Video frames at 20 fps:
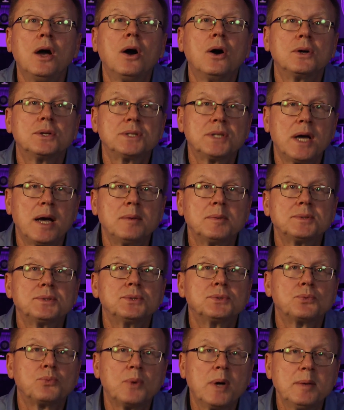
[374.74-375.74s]
On
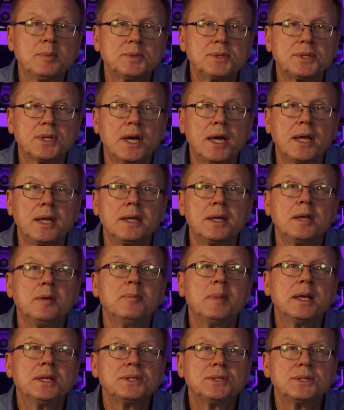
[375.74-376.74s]
Thomas's website, he
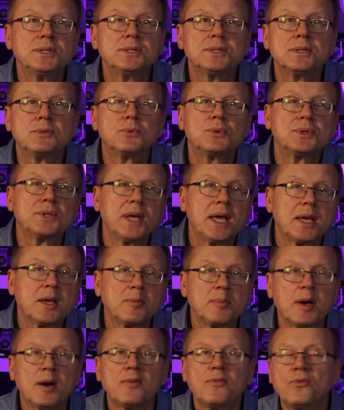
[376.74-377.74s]
mentions it will take
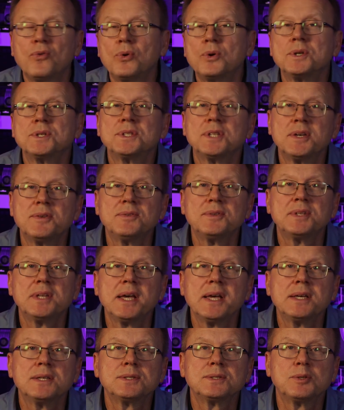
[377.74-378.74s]
about four to seven
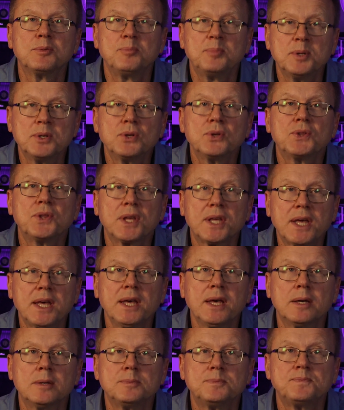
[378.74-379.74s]
days to build the
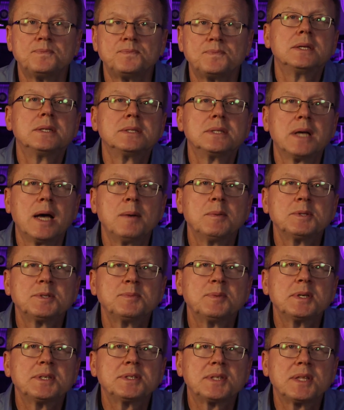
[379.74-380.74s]
kit.
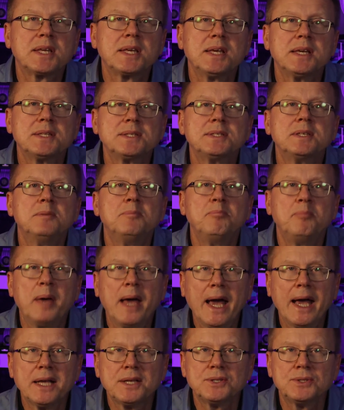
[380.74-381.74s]
Thomas makes the kits in
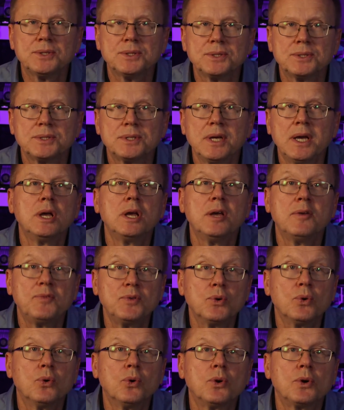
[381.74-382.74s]
batches. If
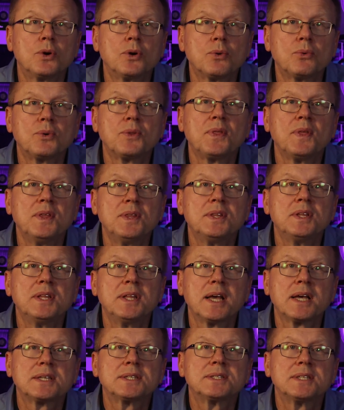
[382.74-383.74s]
you order within the
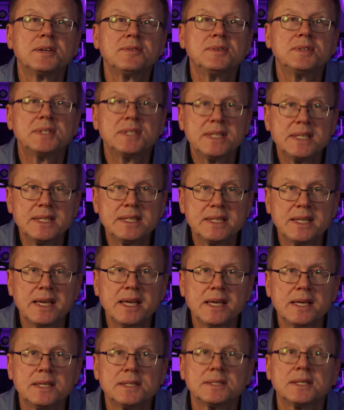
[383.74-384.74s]
next seventeen
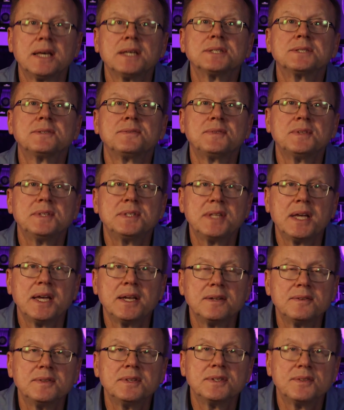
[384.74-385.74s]
days, as of the
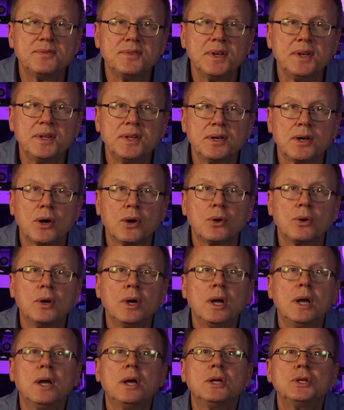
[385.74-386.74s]
date of this video,
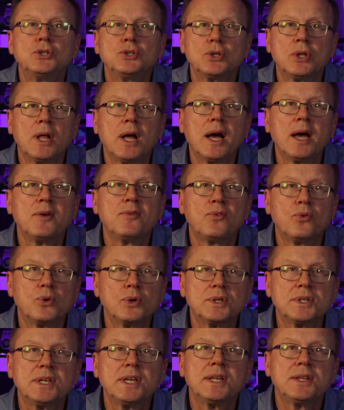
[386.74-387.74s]
July
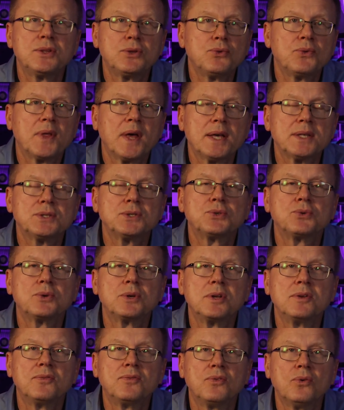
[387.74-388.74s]
fourteenth two thousand
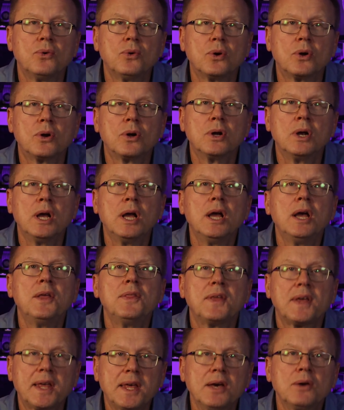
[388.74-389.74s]
twenty-four,
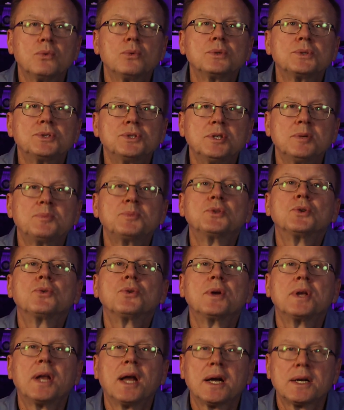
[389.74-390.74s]
the kit will ship
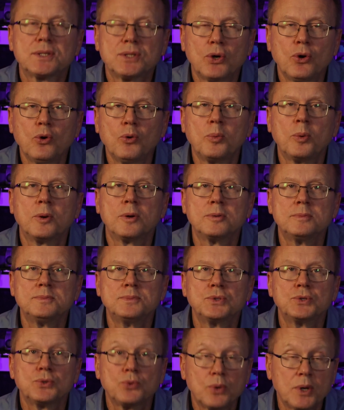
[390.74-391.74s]
during October
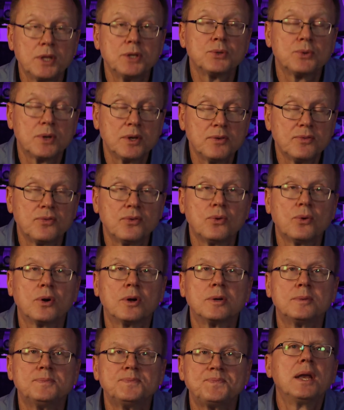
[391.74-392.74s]
twenty
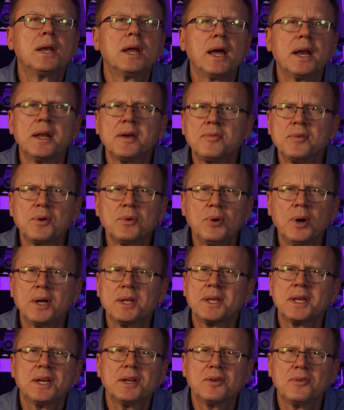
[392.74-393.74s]
twenty-four. Not
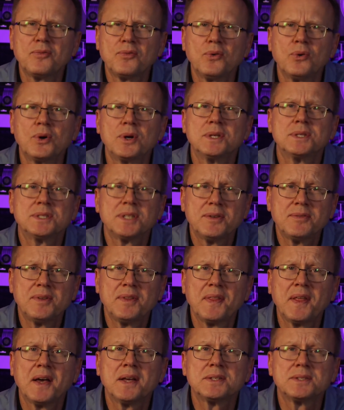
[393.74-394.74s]
everyone can afford a
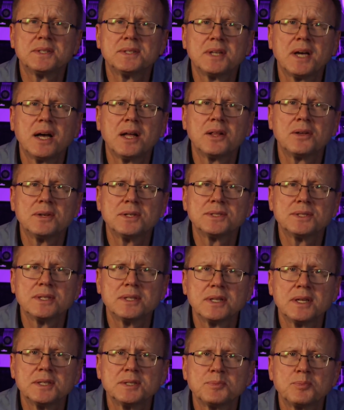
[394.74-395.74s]
seven thousand dollar S
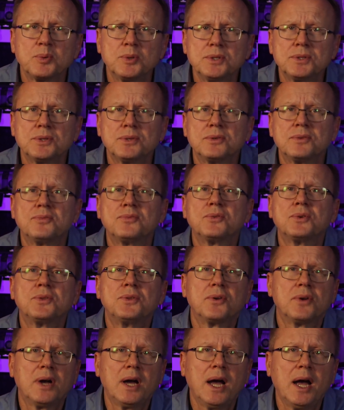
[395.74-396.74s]
L S printer for
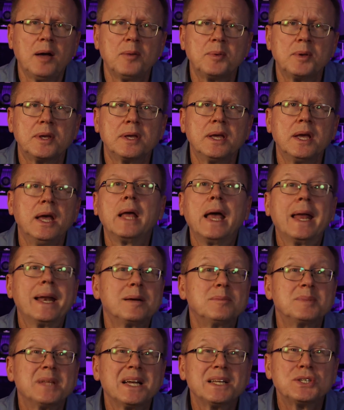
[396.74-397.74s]
their hobby, and
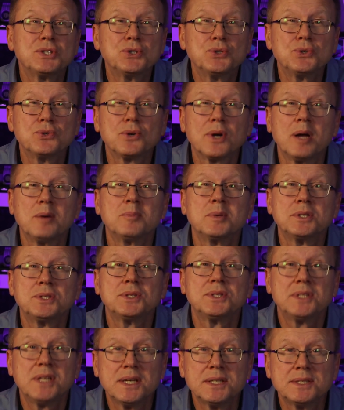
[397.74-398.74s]
I'm not sure how
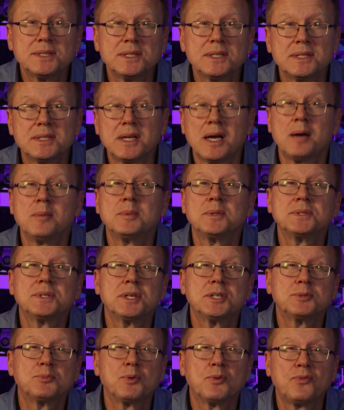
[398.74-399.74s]
much testing Thomas
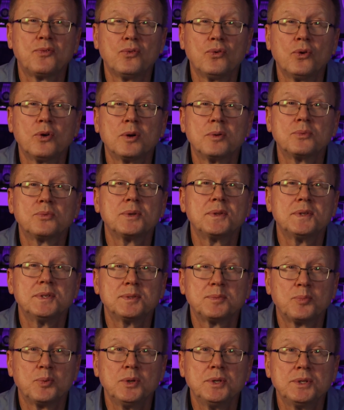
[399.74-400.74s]
has performed with
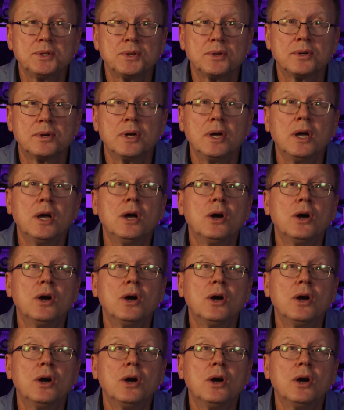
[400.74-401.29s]
his printer,